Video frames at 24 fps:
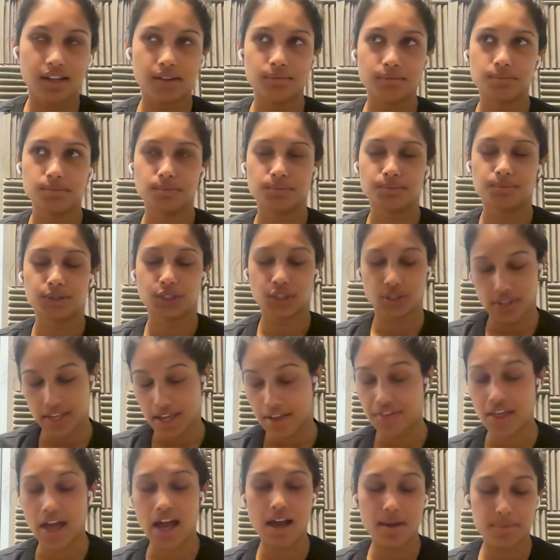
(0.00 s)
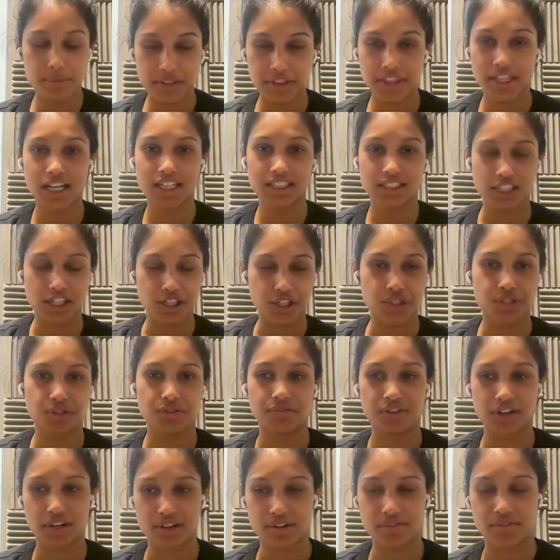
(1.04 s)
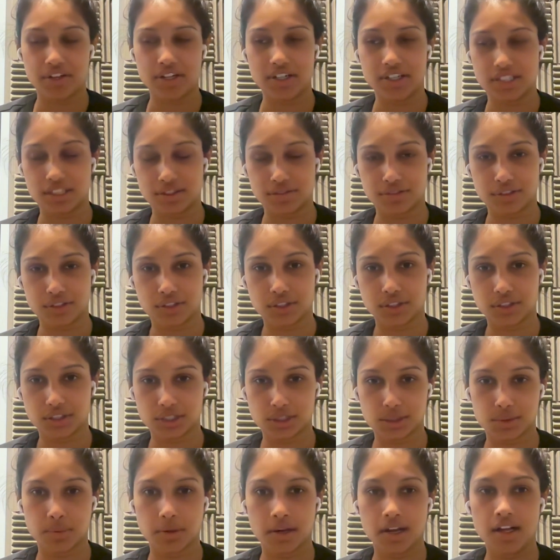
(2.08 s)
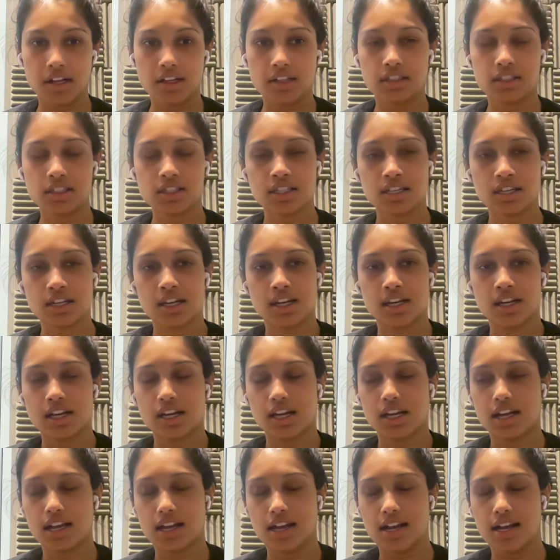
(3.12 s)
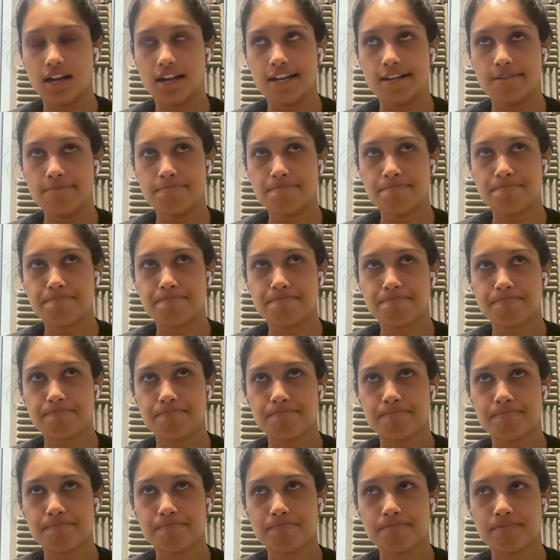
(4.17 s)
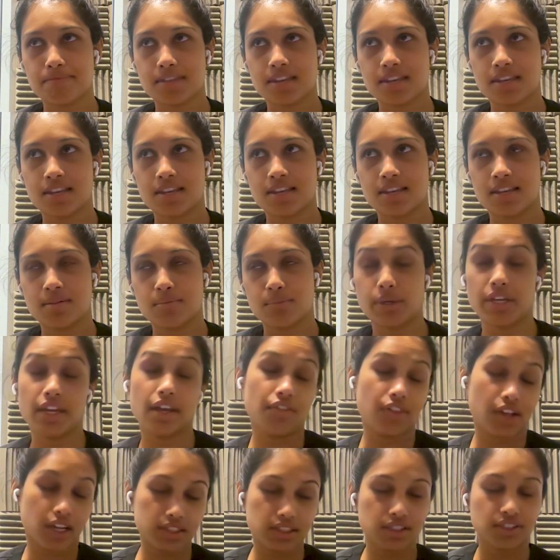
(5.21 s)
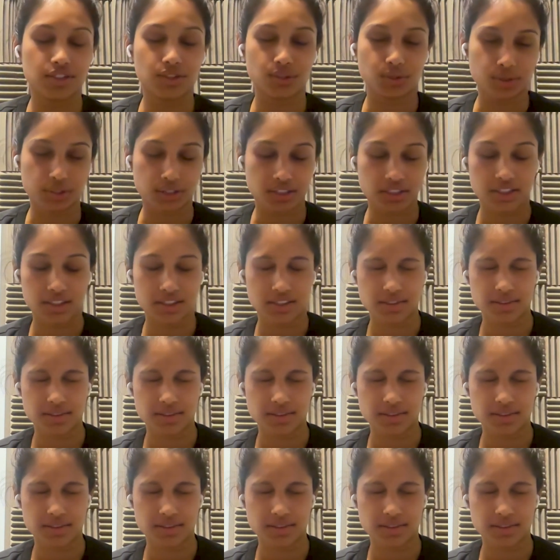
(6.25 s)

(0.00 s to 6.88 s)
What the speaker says: So yeah, that's actually very, very difficult as well. But yeah, that's the whole system.